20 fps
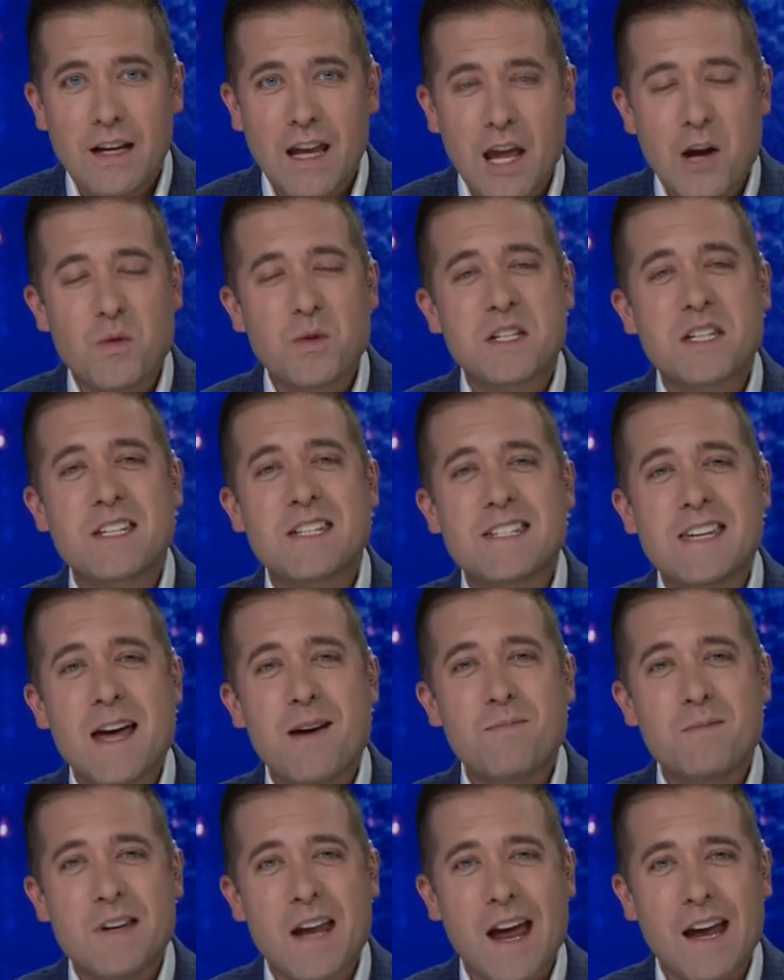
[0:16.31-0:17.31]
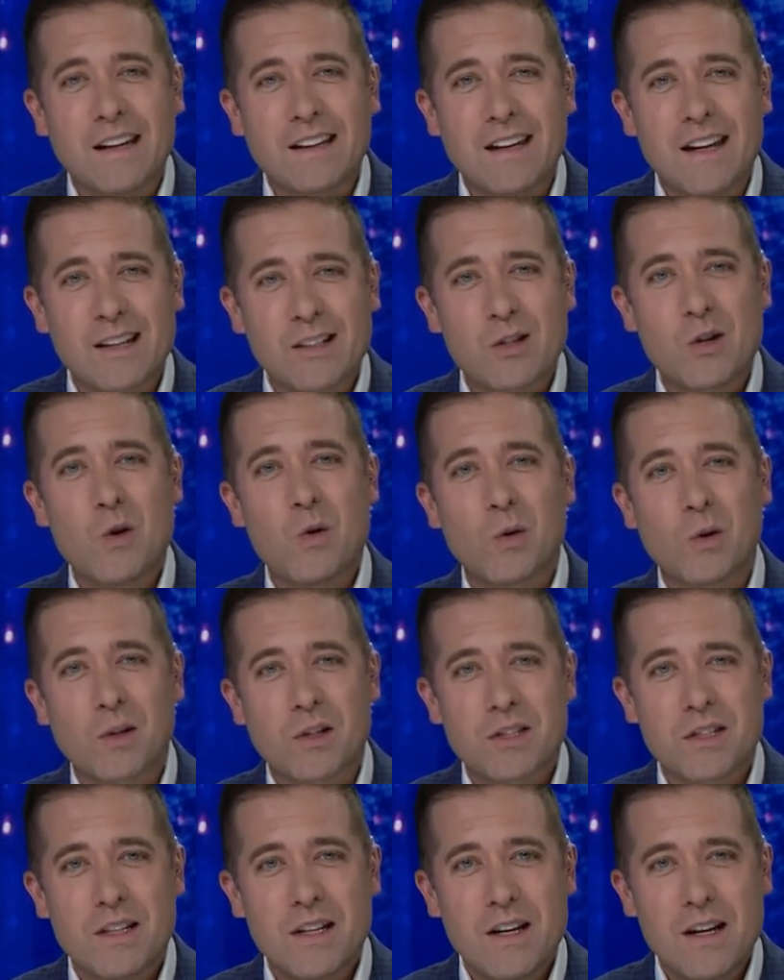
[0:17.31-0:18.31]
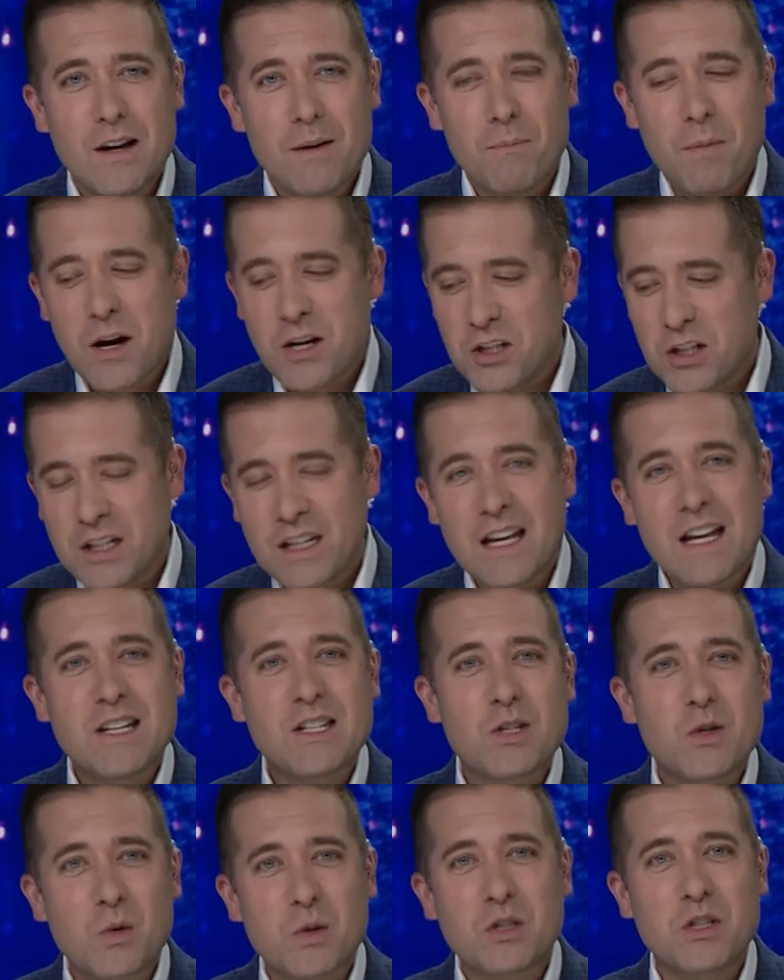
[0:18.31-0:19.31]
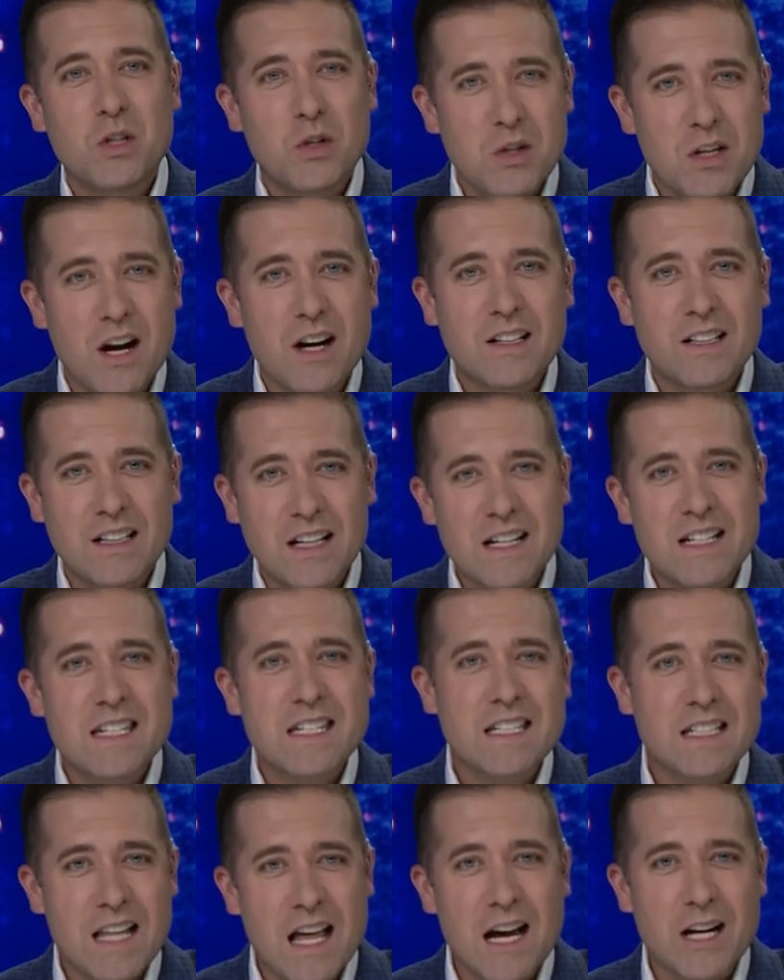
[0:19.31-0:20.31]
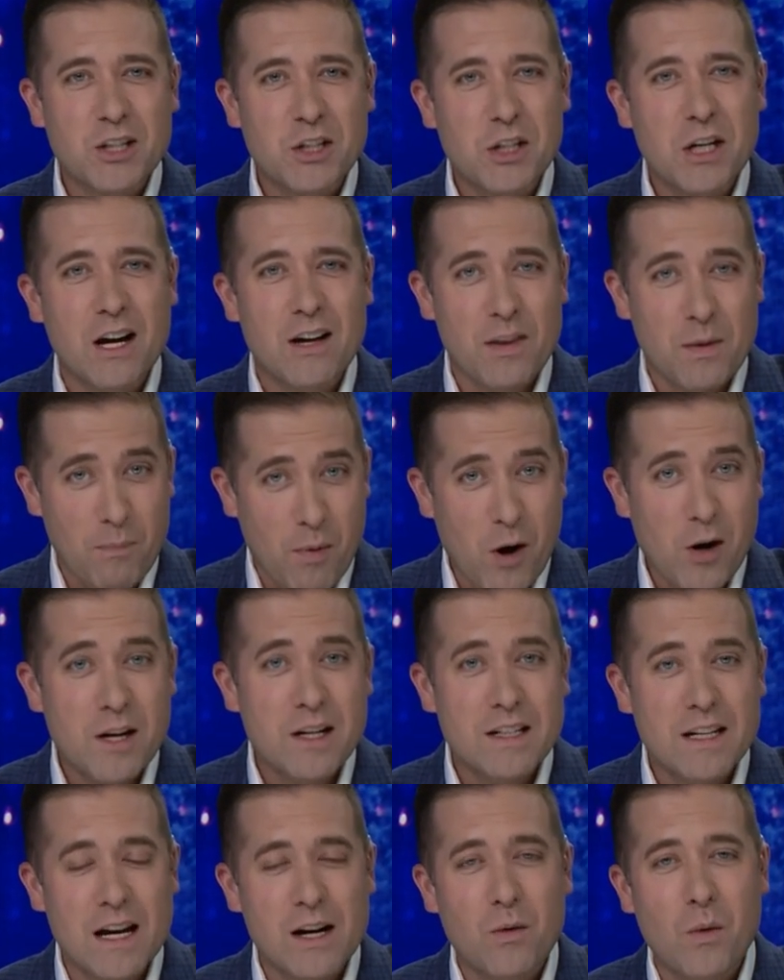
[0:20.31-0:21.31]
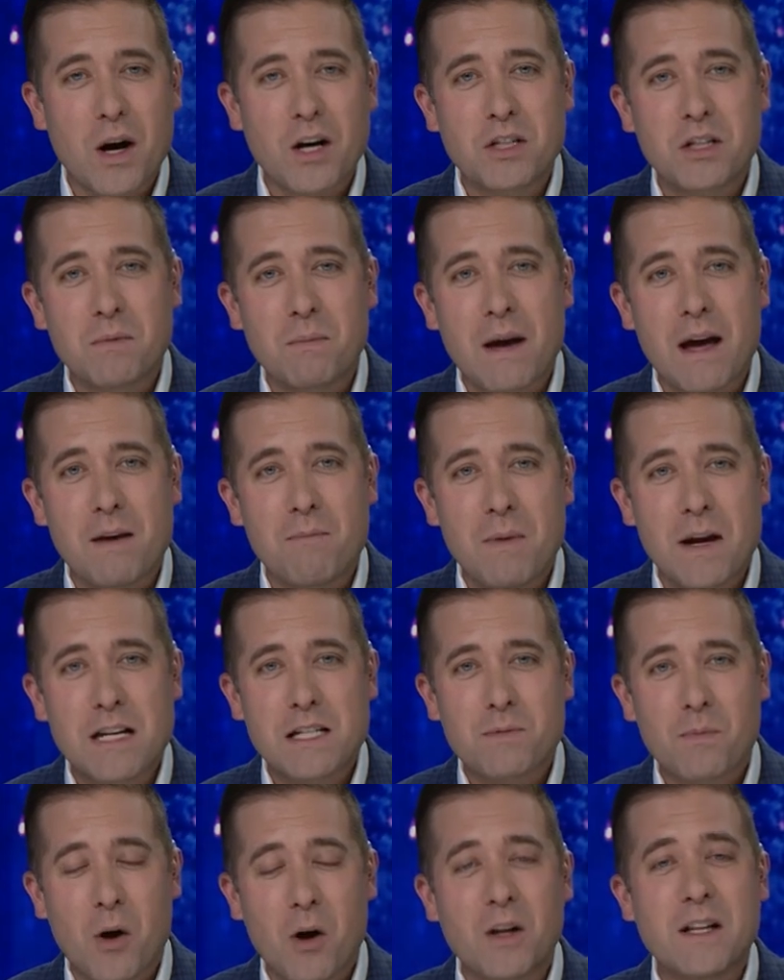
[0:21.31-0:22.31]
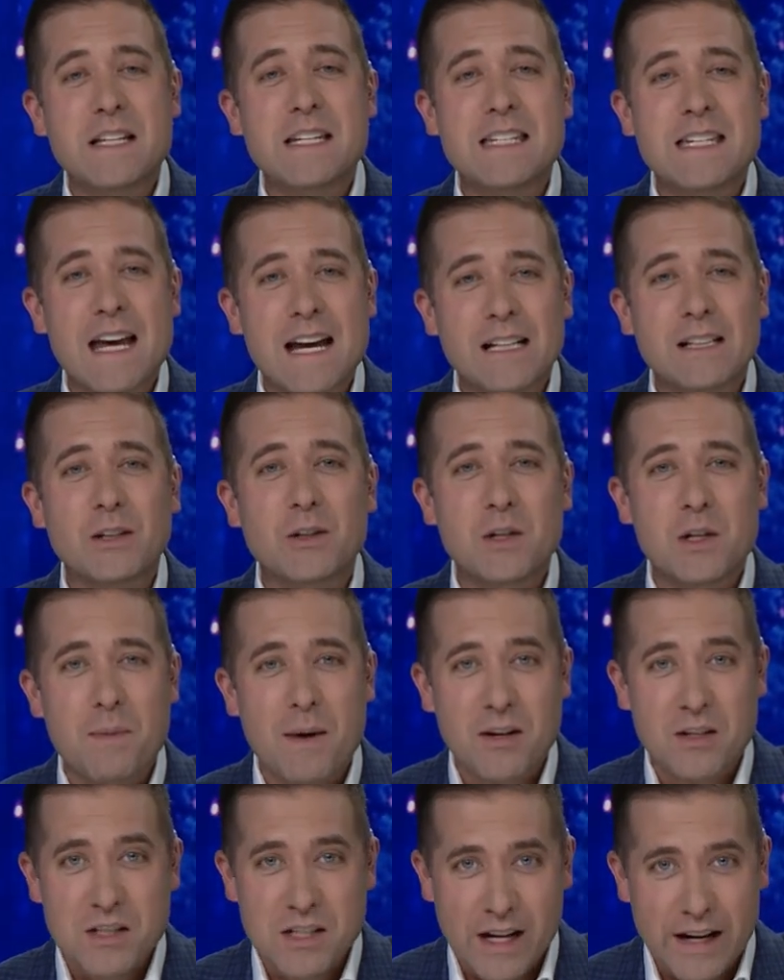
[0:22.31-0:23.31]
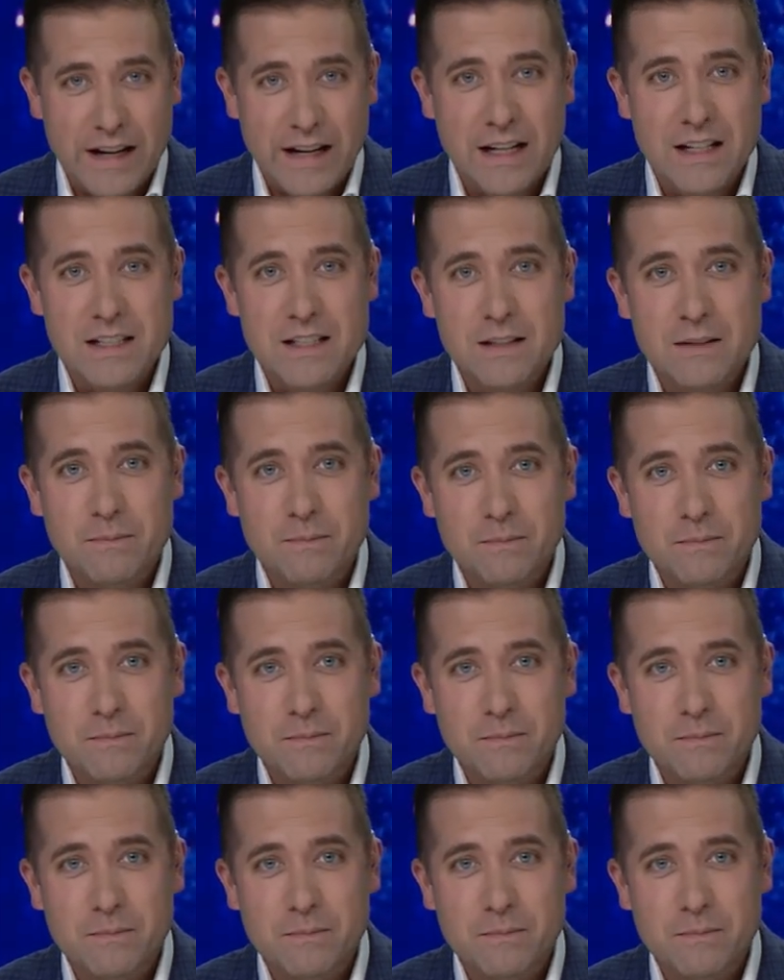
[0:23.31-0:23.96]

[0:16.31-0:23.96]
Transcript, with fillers: It was STEM day at Coors. Bunch of kids who were too young to get sloshy on the party deck watching bad baseball instead learned about science.